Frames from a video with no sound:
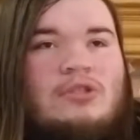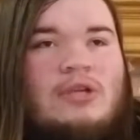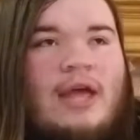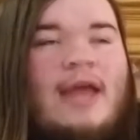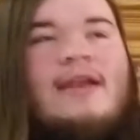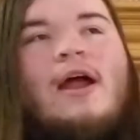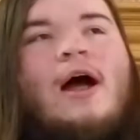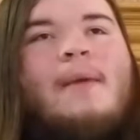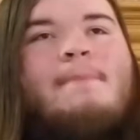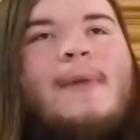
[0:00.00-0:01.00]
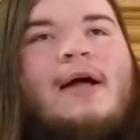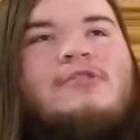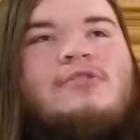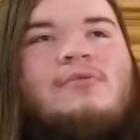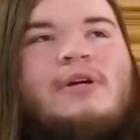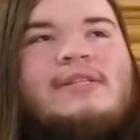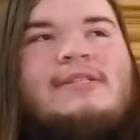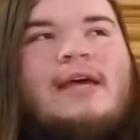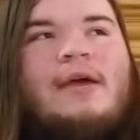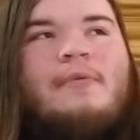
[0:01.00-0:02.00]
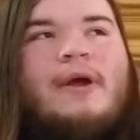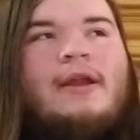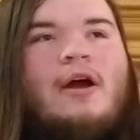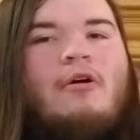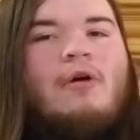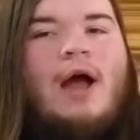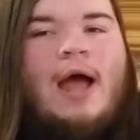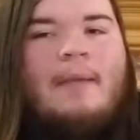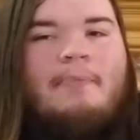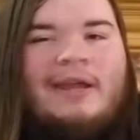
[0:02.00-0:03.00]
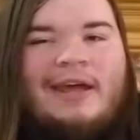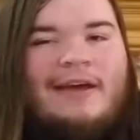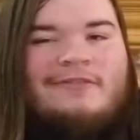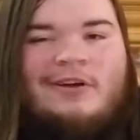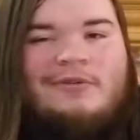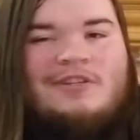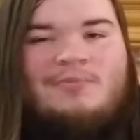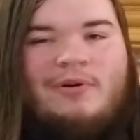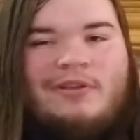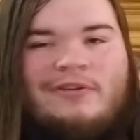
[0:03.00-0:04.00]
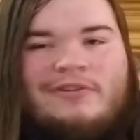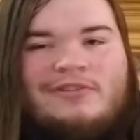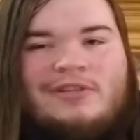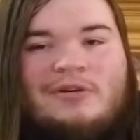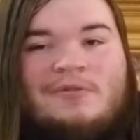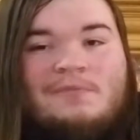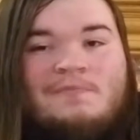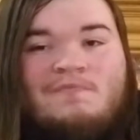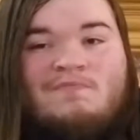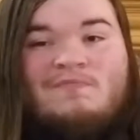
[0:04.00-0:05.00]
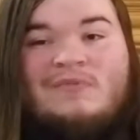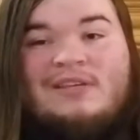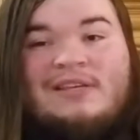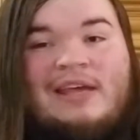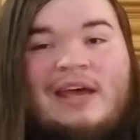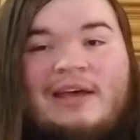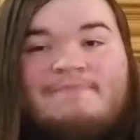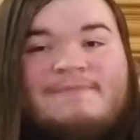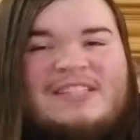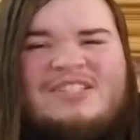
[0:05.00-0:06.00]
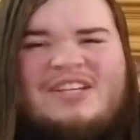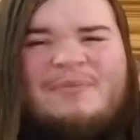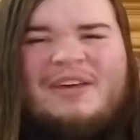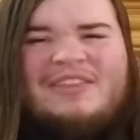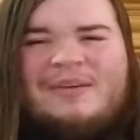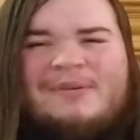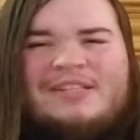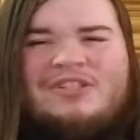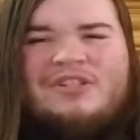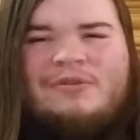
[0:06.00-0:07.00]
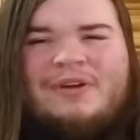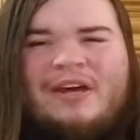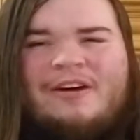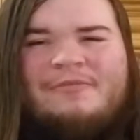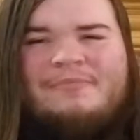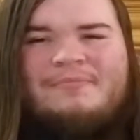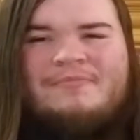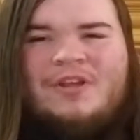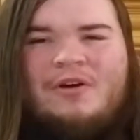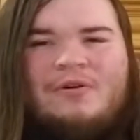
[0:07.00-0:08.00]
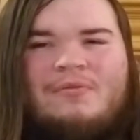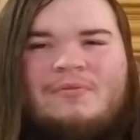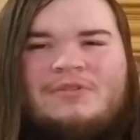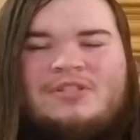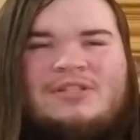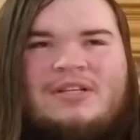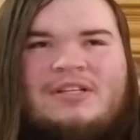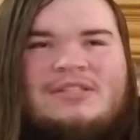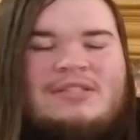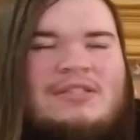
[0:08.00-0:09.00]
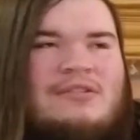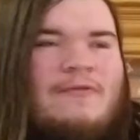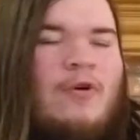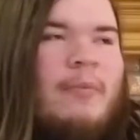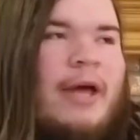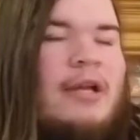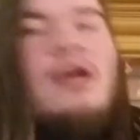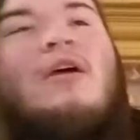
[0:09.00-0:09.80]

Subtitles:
And I also do want to say right now, I'm going to have to go into spoilers, so yeah, that's just going to be a theme of this show now. No, just because format.